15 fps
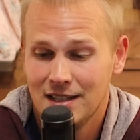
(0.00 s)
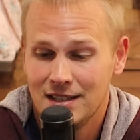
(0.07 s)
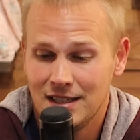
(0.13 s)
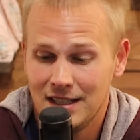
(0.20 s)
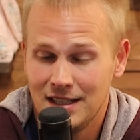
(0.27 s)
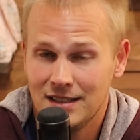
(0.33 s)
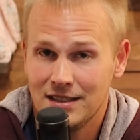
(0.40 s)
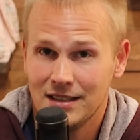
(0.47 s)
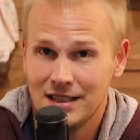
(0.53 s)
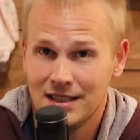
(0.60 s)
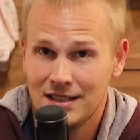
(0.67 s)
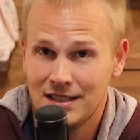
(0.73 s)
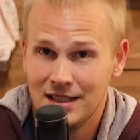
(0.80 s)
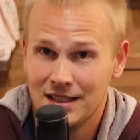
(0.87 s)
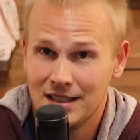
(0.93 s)
to easily
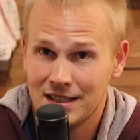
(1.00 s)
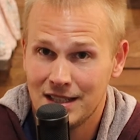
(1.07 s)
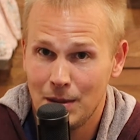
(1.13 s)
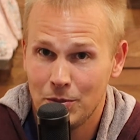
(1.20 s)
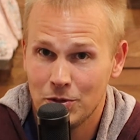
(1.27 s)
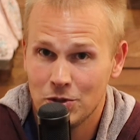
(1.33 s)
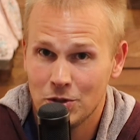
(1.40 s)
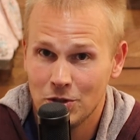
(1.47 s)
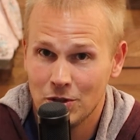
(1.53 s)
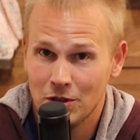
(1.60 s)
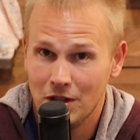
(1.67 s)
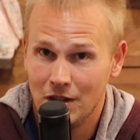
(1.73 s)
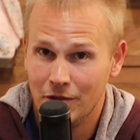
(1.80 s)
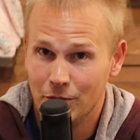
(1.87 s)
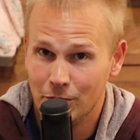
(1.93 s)
see the temperature
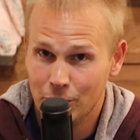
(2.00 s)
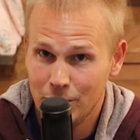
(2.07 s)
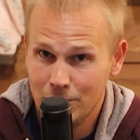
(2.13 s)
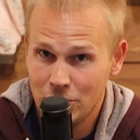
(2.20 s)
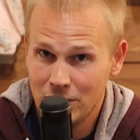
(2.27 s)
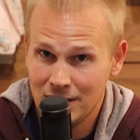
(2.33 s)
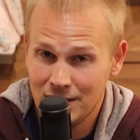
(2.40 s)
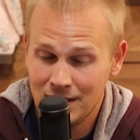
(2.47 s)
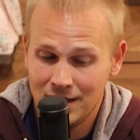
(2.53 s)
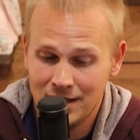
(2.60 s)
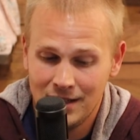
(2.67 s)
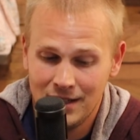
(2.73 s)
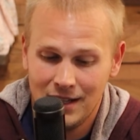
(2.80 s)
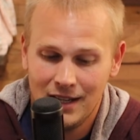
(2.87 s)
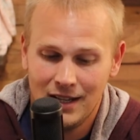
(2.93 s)
of the room she's
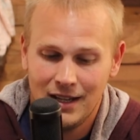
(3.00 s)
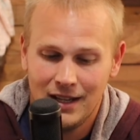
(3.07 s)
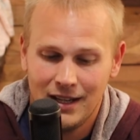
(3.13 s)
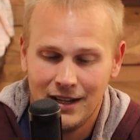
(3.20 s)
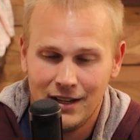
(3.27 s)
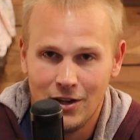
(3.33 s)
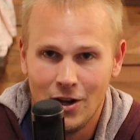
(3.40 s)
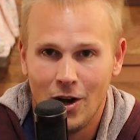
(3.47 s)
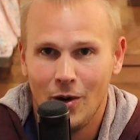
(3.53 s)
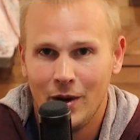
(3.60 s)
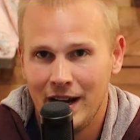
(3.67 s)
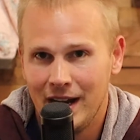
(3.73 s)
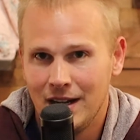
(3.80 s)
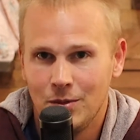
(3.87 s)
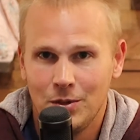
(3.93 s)
in and know,
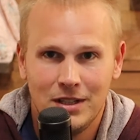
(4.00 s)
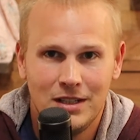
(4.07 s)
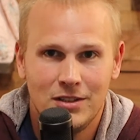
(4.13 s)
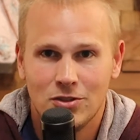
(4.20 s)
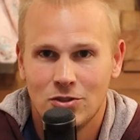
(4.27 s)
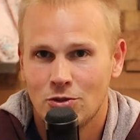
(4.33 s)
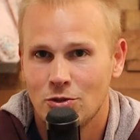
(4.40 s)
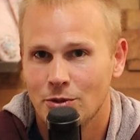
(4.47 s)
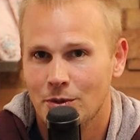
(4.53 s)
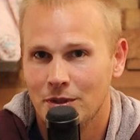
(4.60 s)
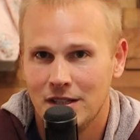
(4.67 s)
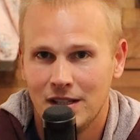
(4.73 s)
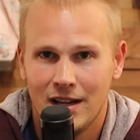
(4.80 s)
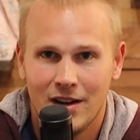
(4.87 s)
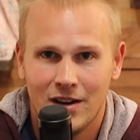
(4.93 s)
hey, do we need to screw with
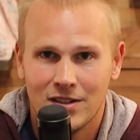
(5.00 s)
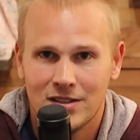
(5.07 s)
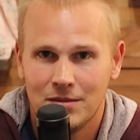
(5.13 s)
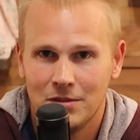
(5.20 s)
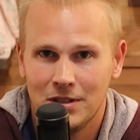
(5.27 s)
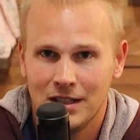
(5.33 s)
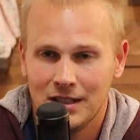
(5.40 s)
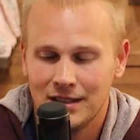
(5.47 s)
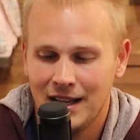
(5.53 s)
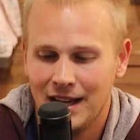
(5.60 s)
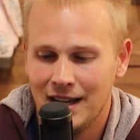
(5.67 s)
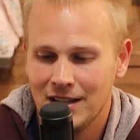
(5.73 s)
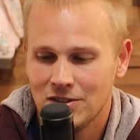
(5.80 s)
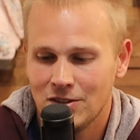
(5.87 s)
the air or something like that?